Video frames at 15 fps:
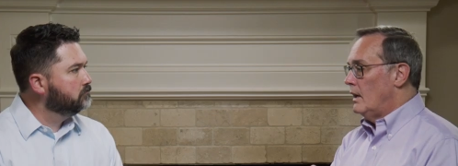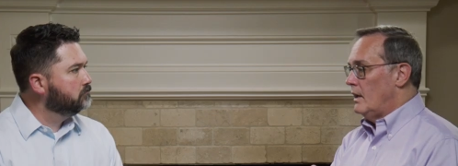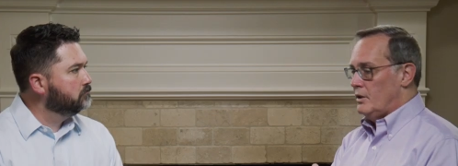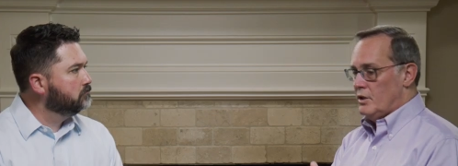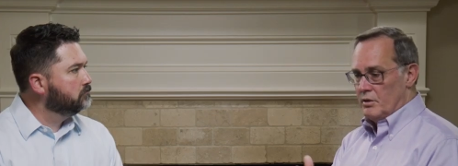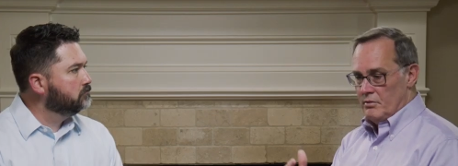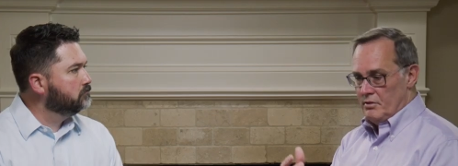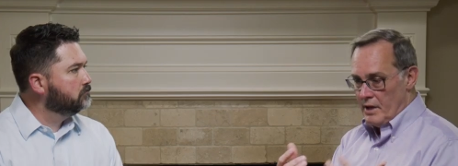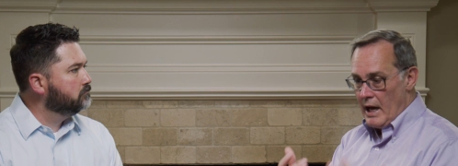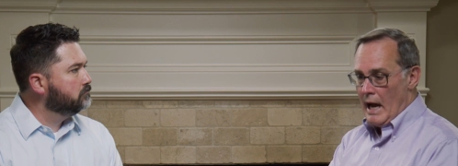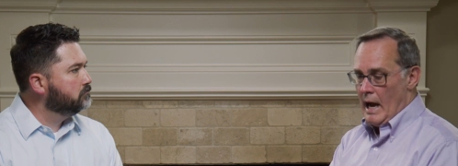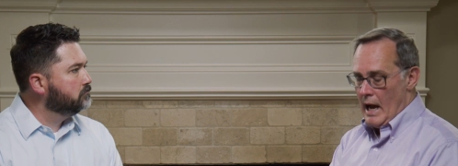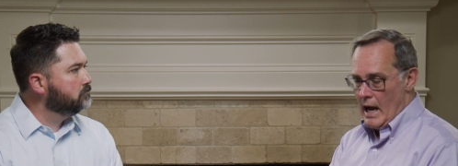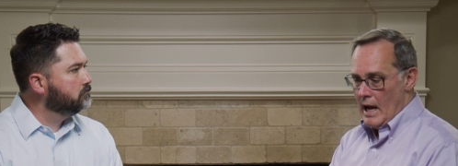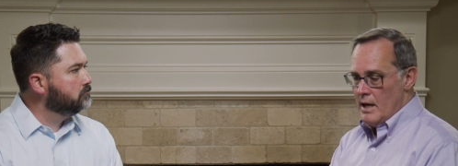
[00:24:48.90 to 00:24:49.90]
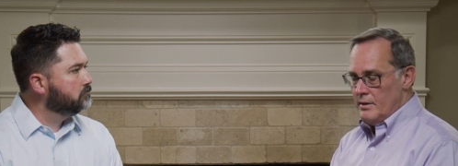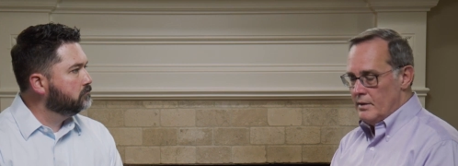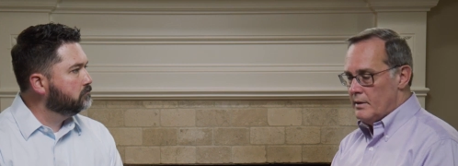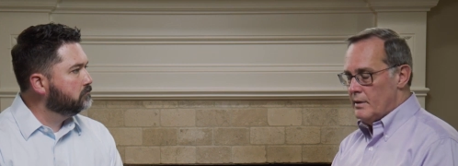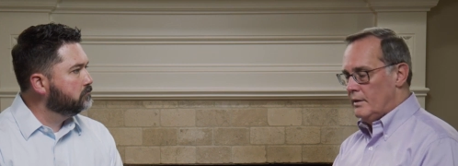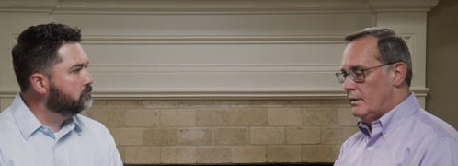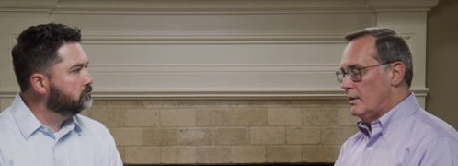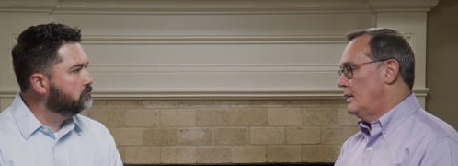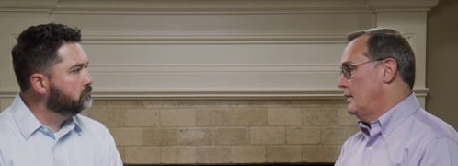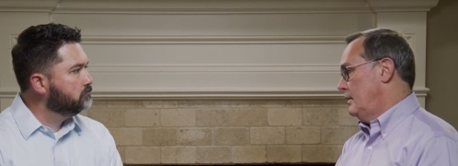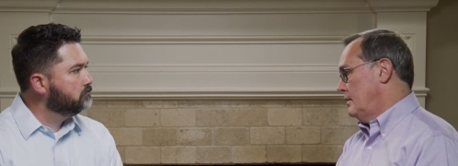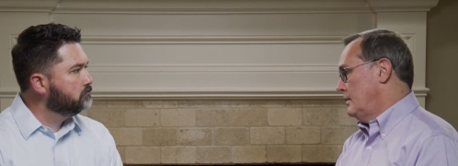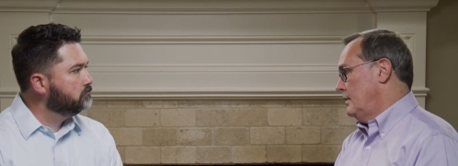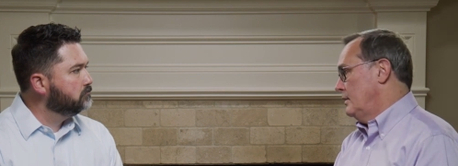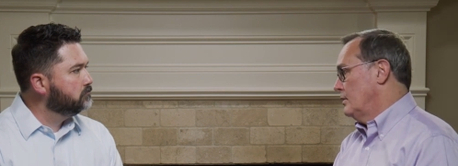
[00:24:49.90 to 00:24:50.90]
Speaker 1: it just dies,
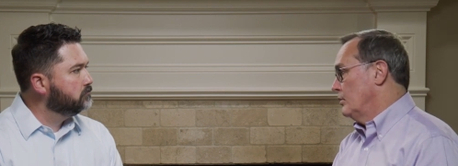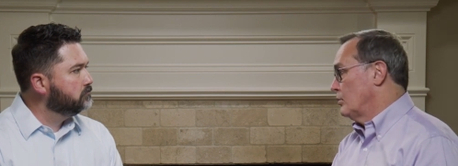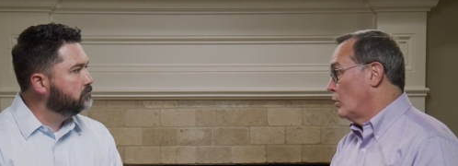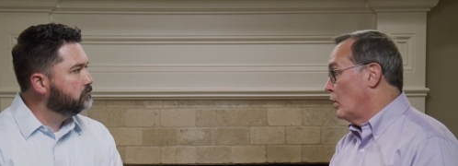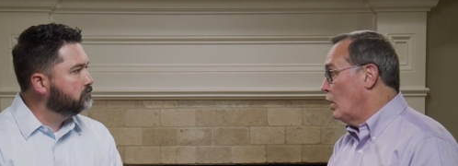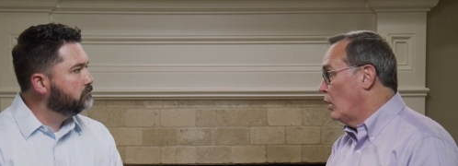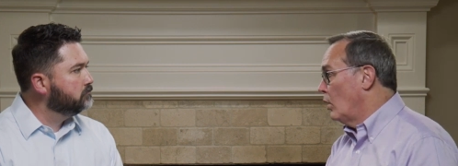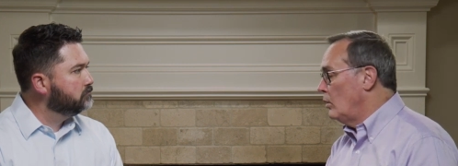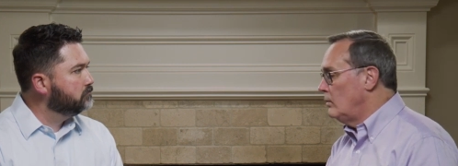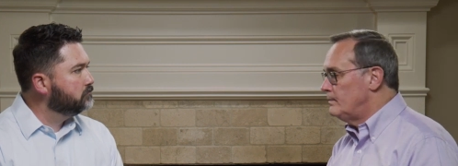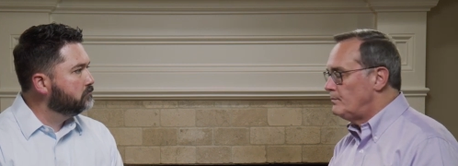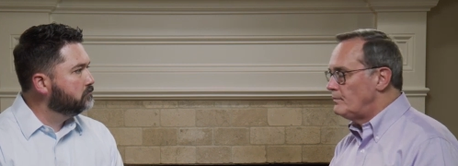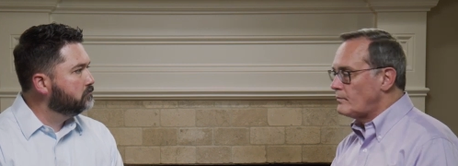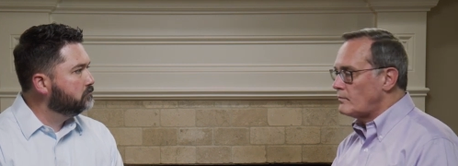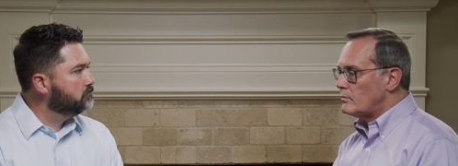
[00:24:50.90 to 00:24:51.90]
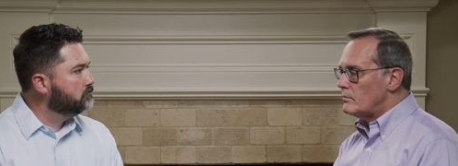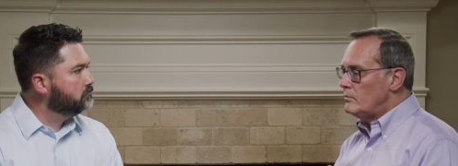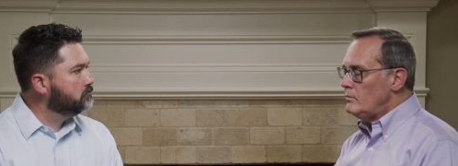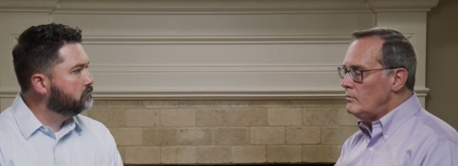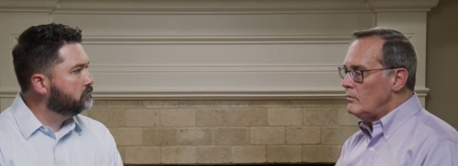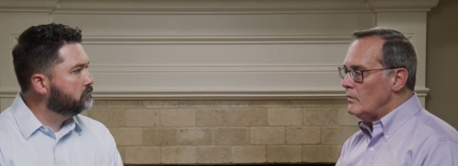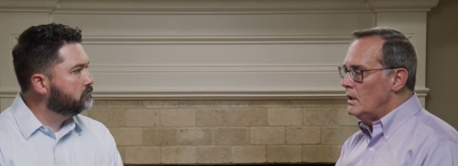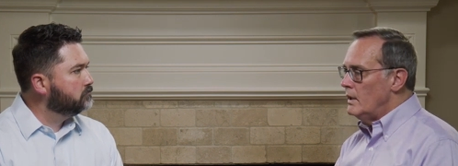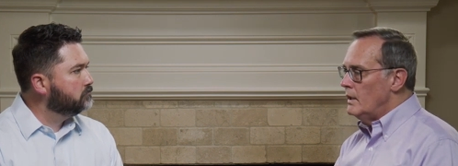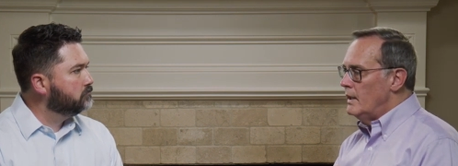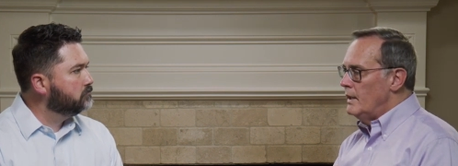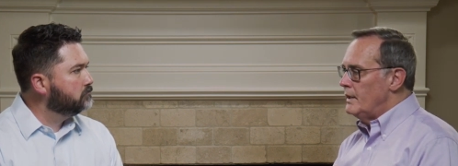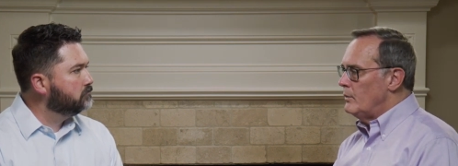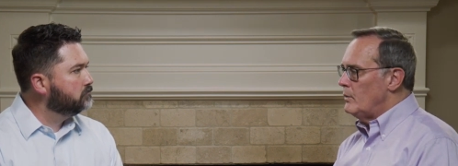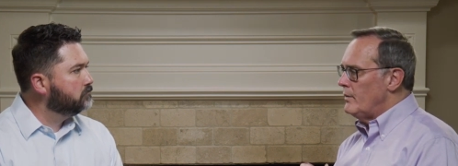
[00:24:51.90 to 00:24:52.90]
you know, Roe,
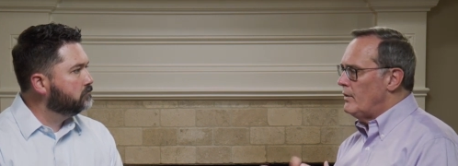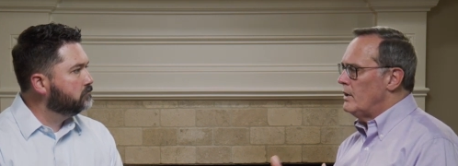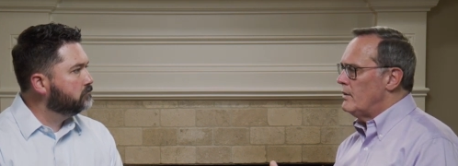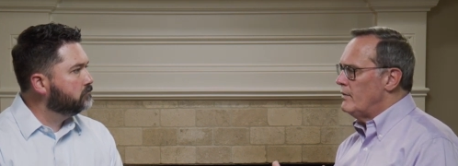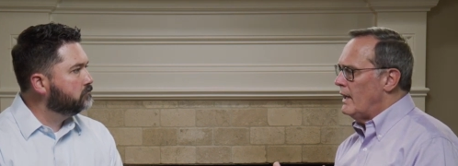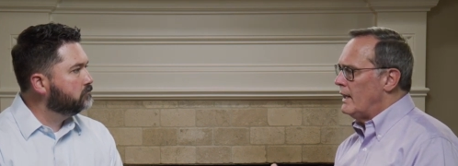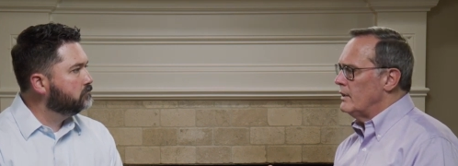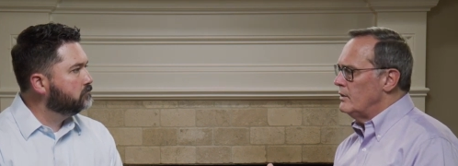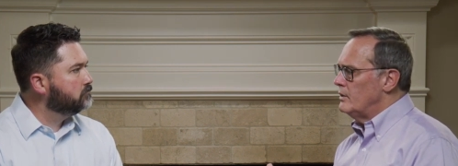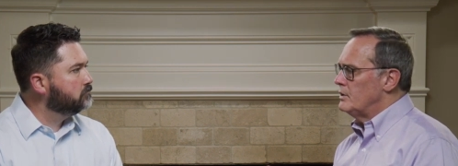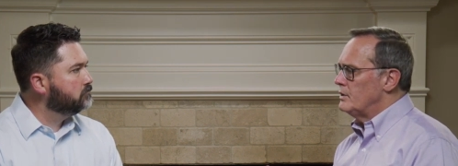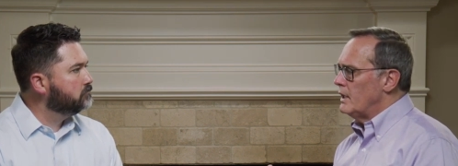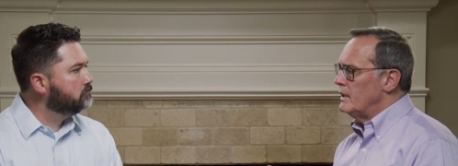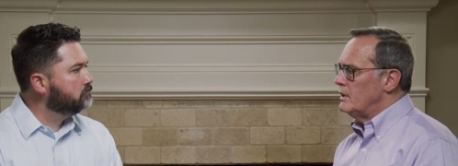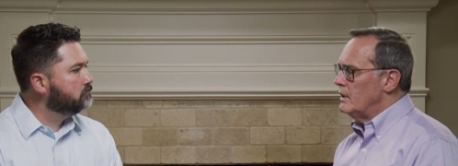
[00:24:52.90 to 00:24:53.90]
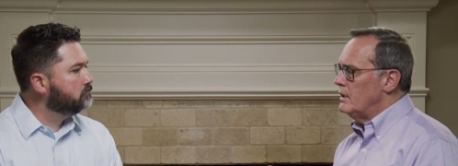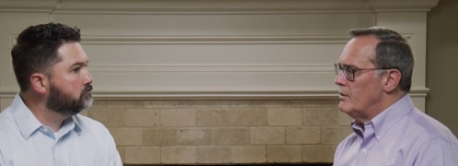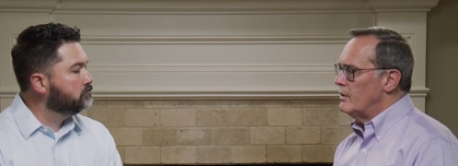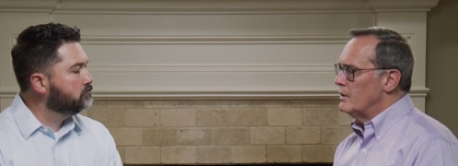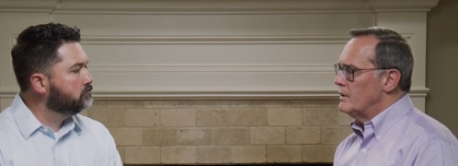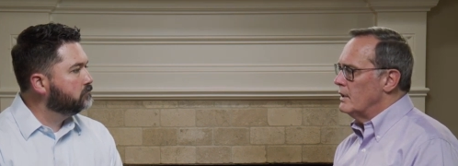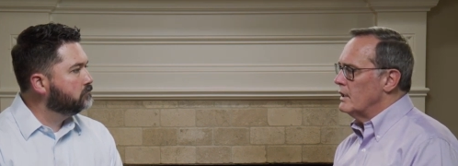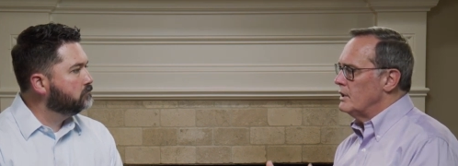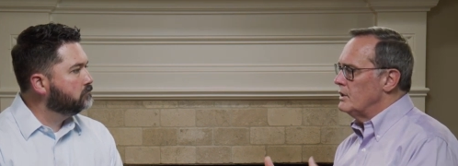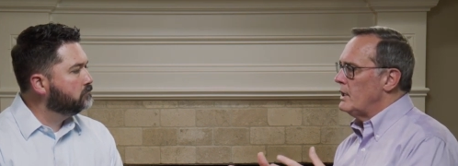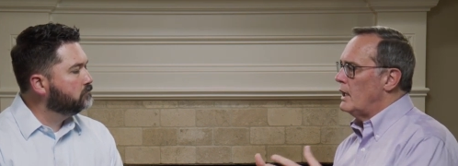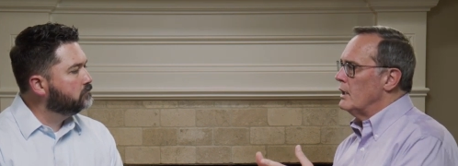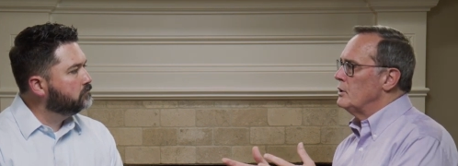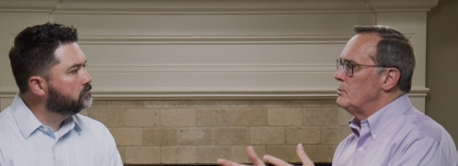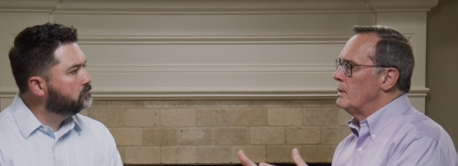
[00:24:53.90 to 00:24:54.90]
then we've undervalued the state's interest, and
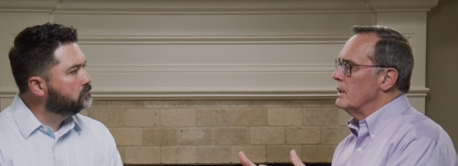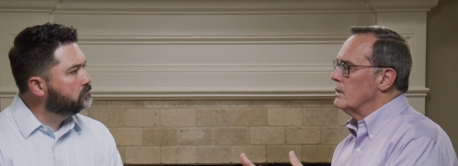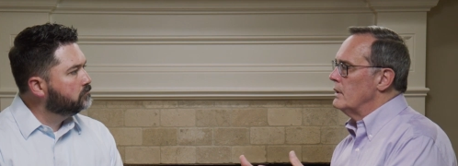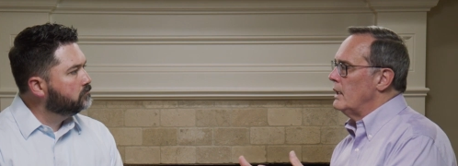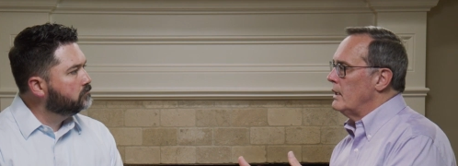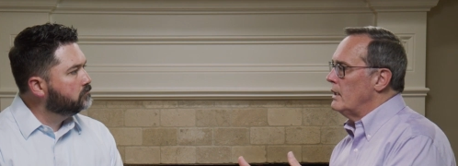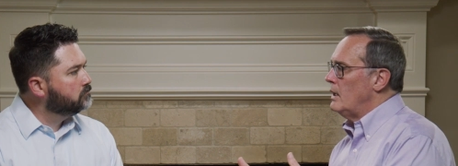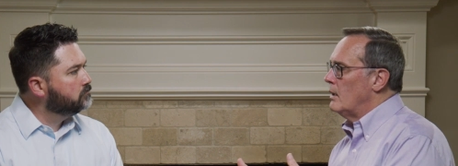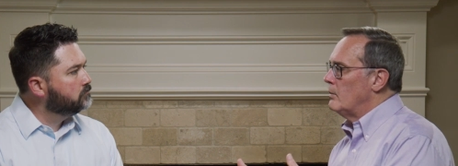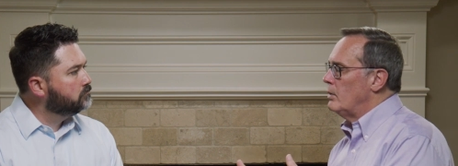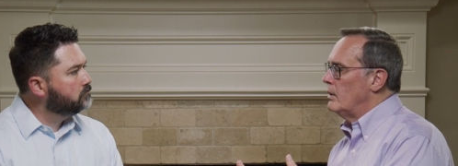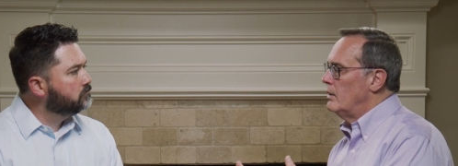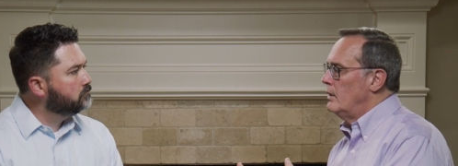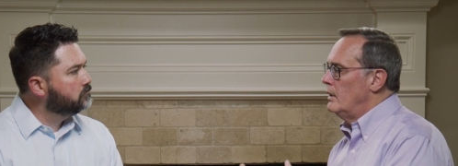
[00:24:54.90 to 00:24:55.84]
Gonzales picks that up.